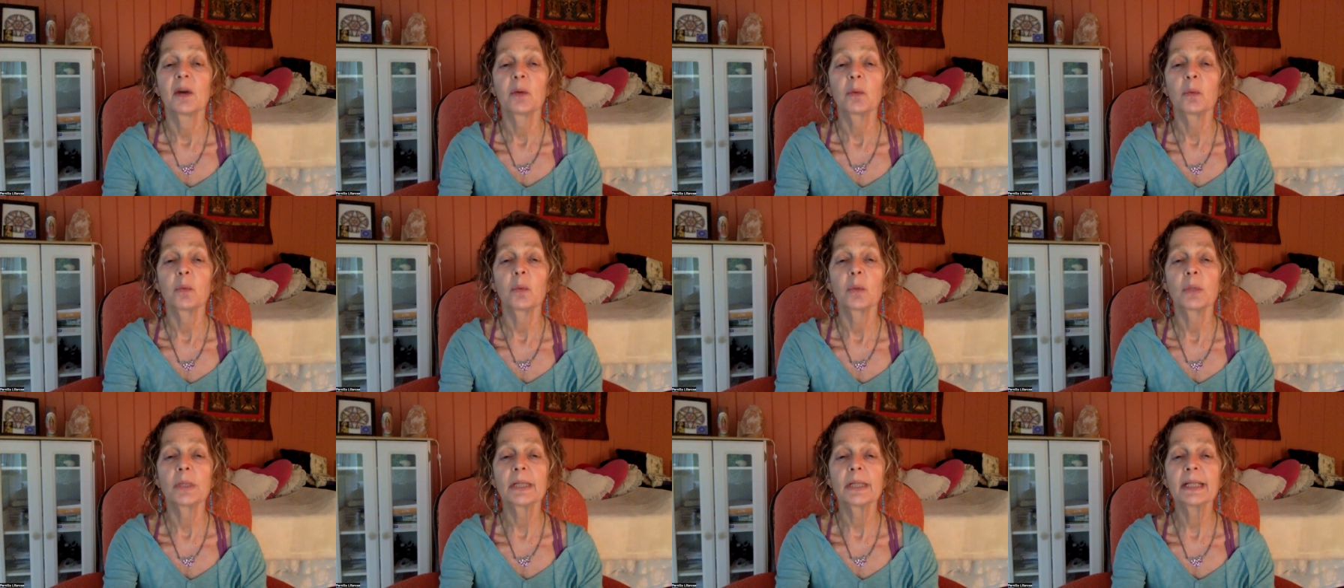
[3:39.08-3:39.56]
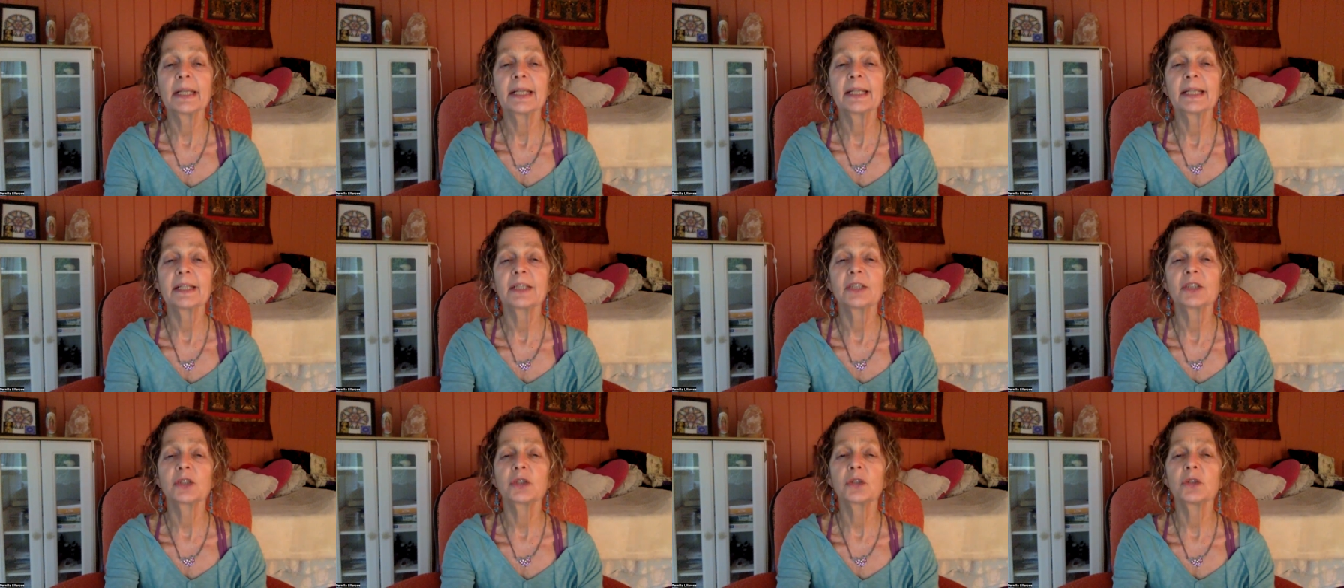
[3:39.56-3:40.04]

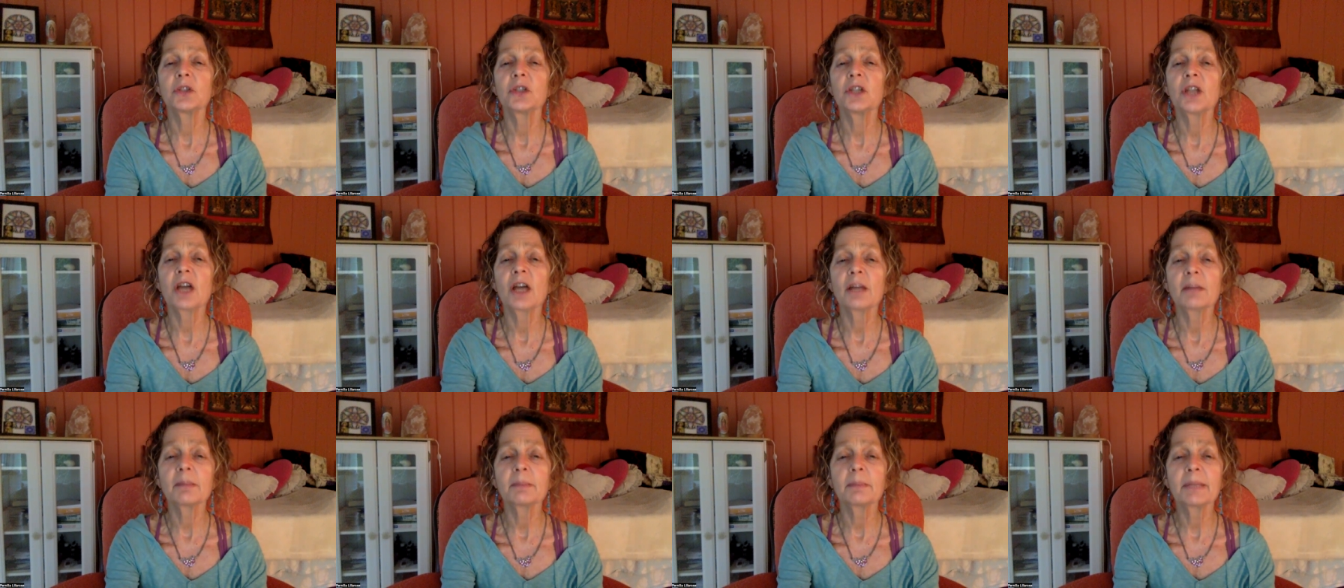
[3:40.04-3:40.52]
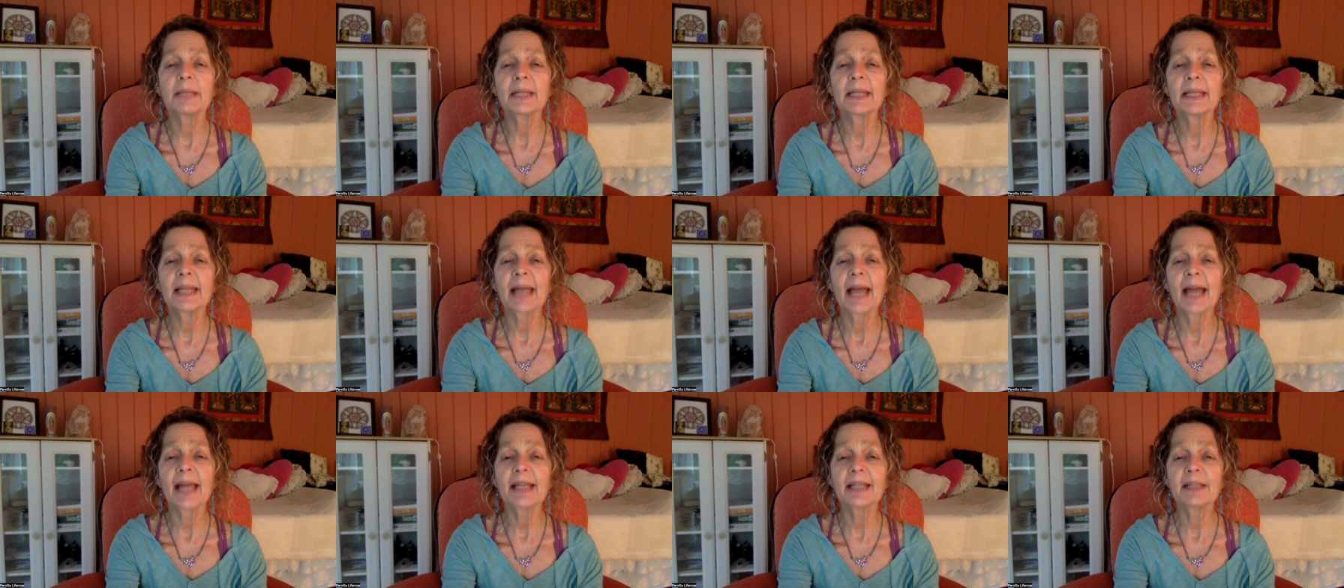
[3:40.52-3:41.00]
willing to not be
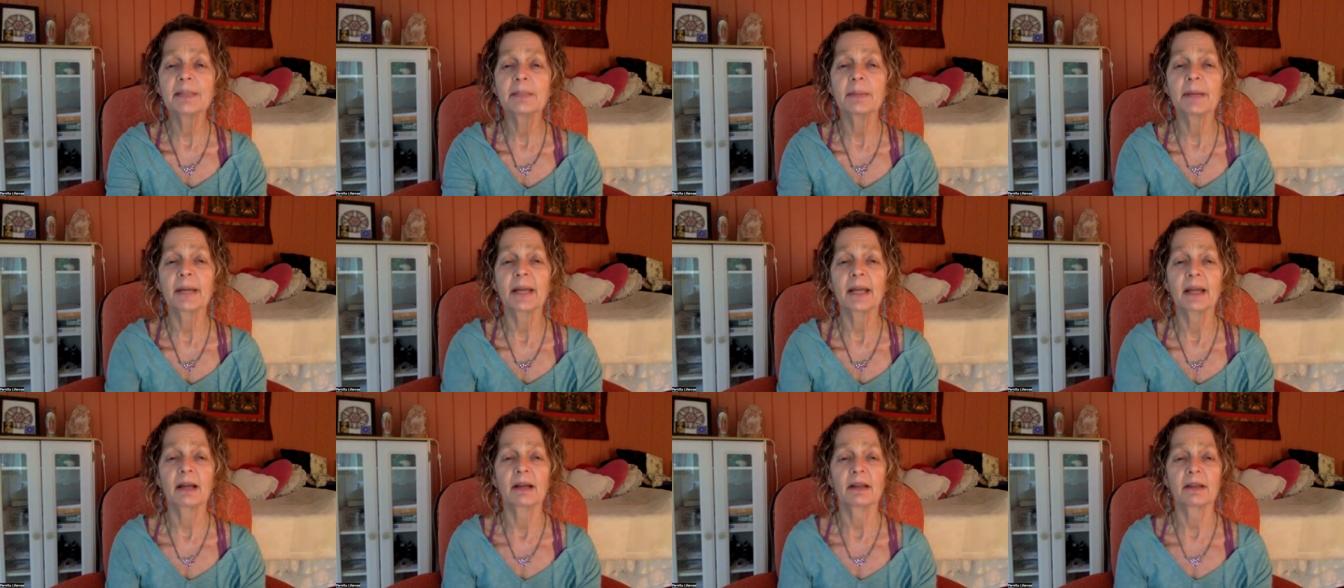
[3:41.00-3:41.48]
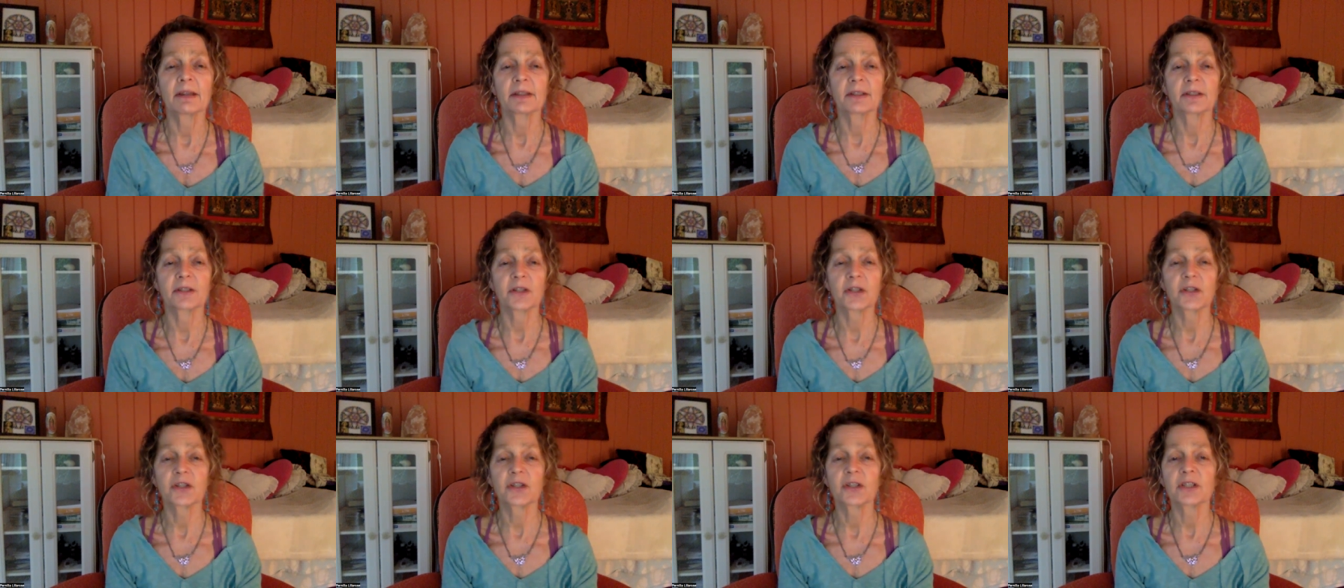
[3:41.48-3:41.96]
liked by
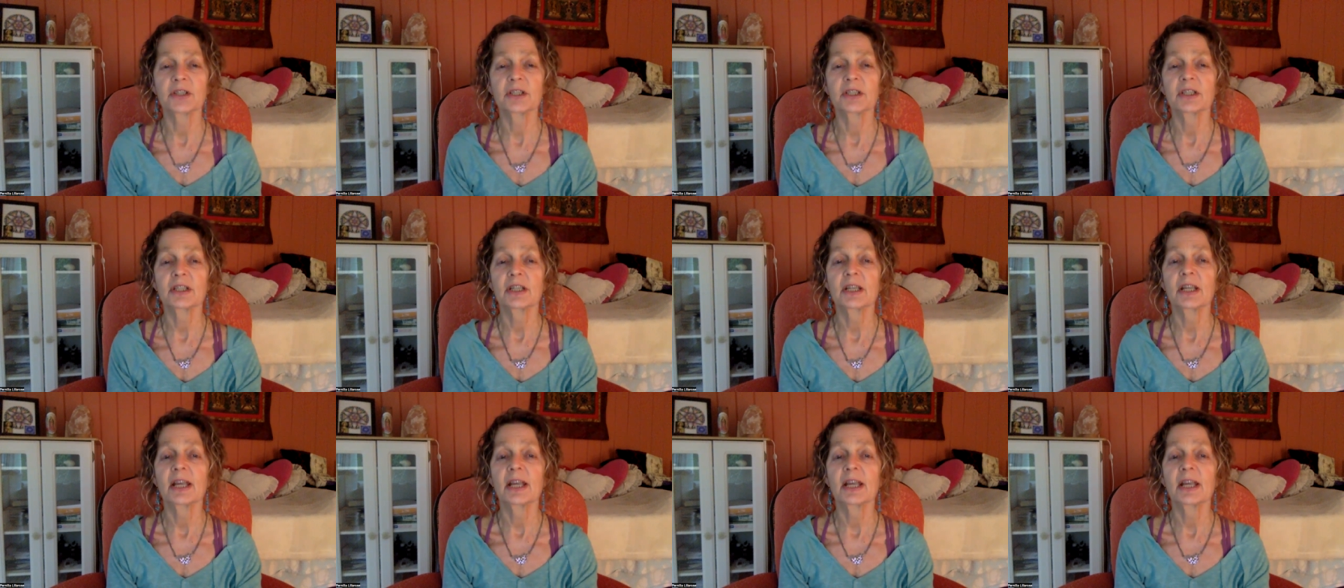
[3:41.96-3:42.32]
others